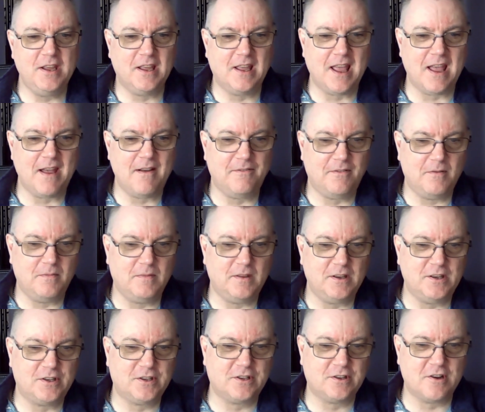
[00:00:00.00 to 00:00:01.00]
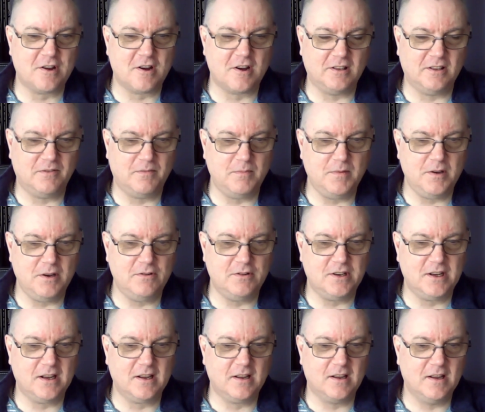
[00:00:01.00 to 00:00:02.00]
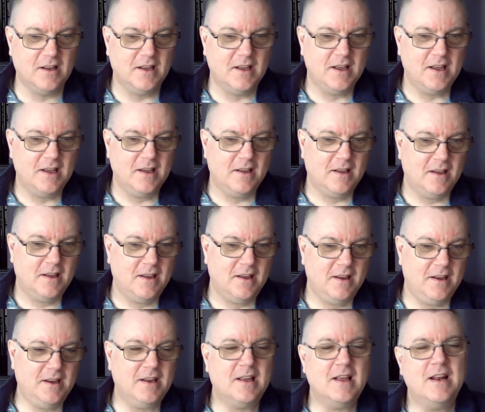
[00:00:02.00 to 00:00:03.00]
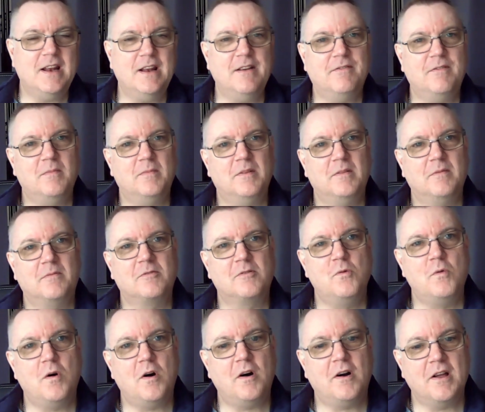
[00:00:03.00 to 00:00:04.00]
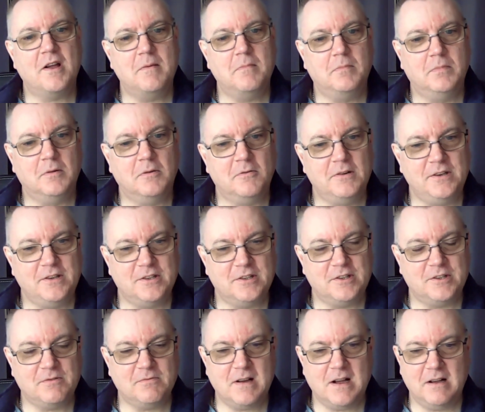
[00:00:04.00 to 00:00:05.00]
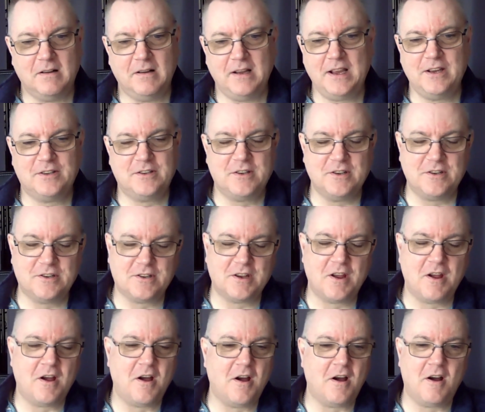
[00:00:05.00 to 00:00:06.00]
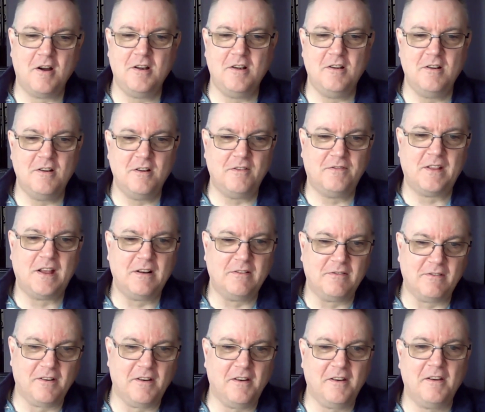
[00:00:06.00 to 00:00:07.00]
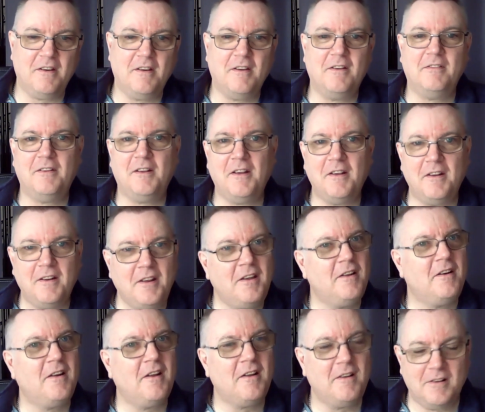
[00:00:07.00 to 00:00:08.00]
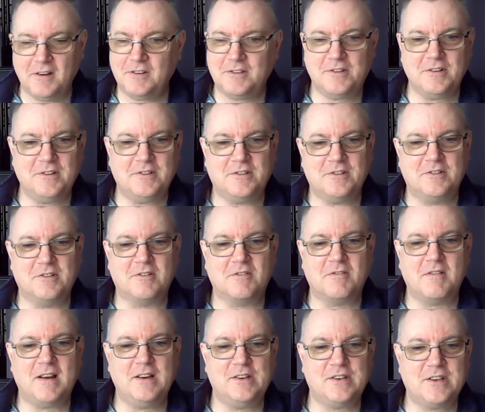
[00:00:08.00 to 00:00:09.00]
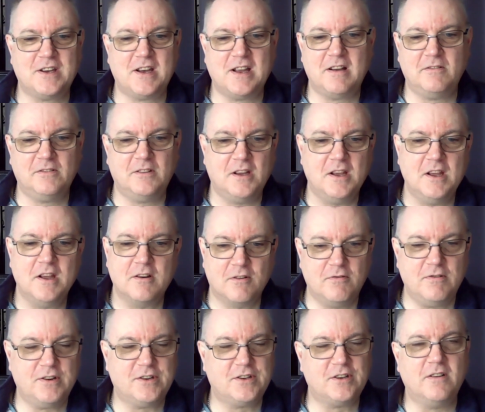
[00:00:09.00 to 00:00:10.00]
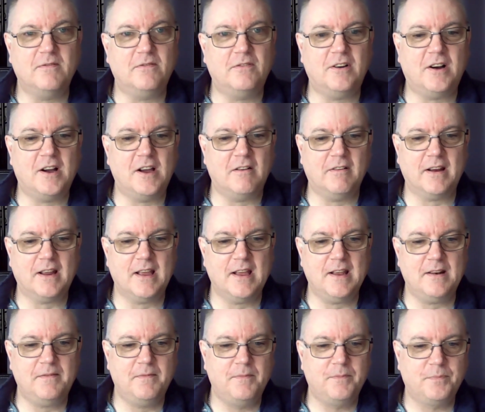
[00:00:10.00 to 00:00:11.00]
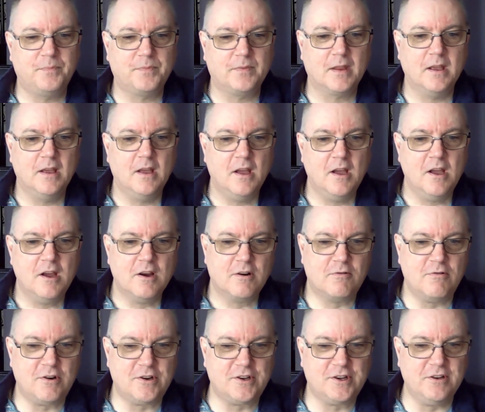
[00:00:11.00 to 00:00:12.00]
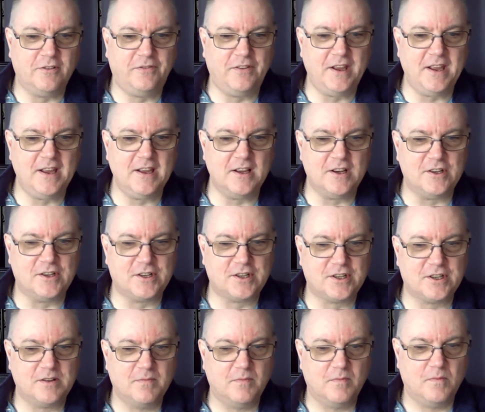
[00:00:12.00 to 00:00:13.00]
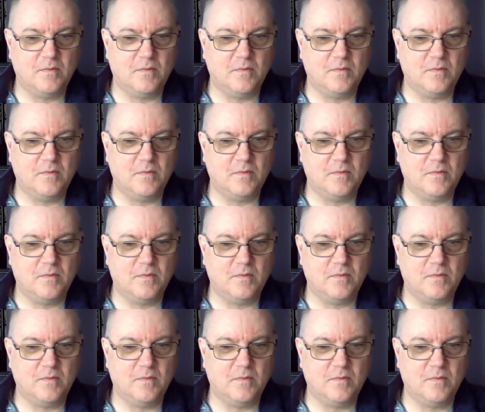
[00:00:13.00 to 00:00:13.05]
you get from this style of music. You get it from the choir boys as well. It's just, I love that. It's just a great sound. Chris on fire again. Cross Your Fingers.